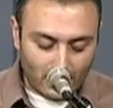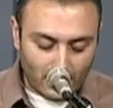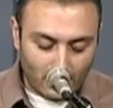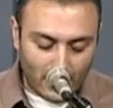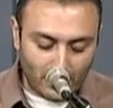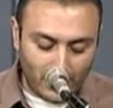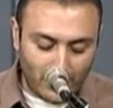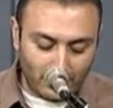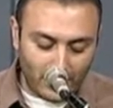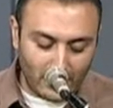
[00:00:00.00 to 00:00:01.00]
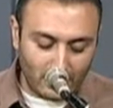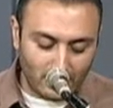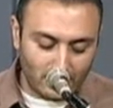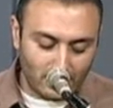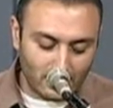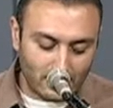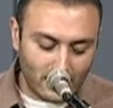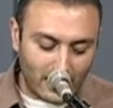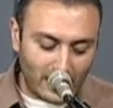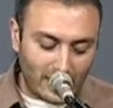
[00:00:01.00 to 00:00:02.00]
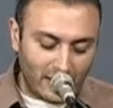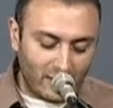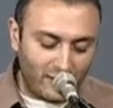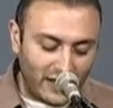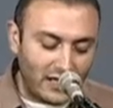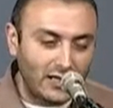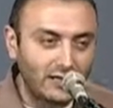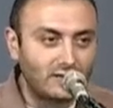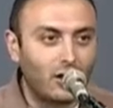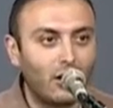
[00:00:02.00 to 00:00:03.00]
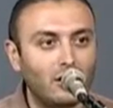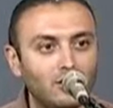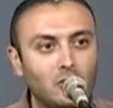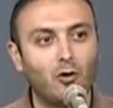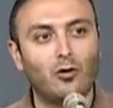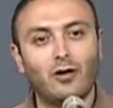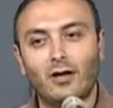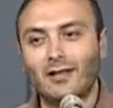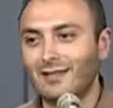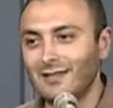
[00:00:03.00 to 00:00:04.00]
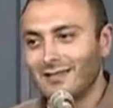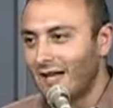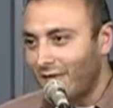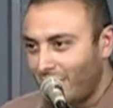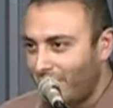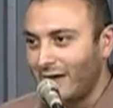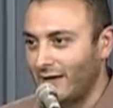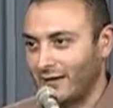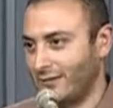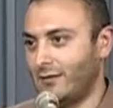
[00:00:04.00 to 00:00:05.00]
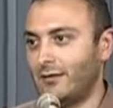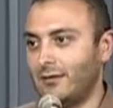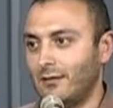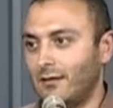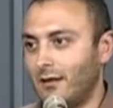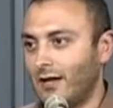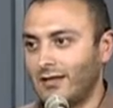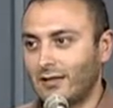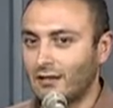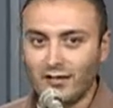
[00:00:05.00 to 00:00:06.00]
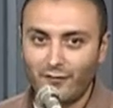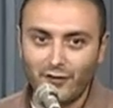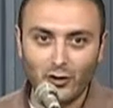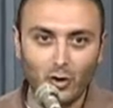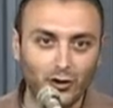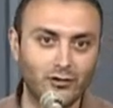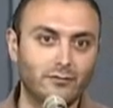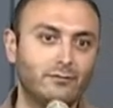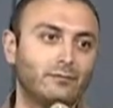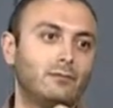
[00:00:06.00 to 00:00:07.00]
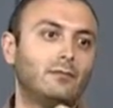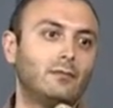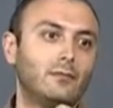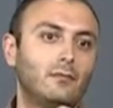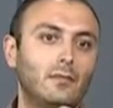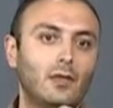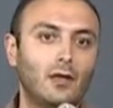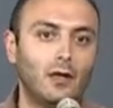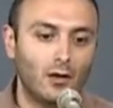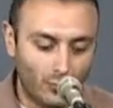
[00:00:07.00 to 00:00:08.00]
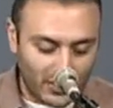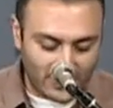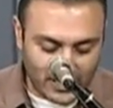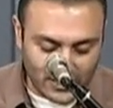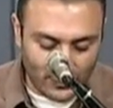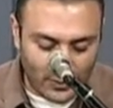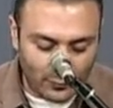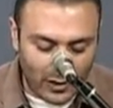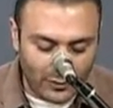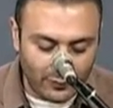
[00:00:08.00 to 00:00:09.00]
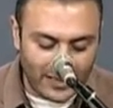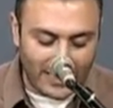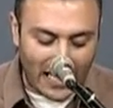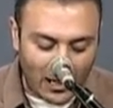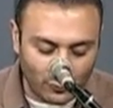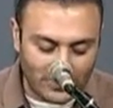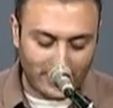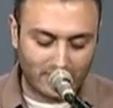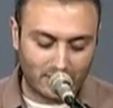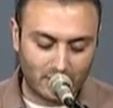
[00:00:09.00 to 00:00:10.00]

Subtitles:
My brethren, feel it all joy. It doesn't say feel it, because it doesn't feel good. But it says, my brethren, count it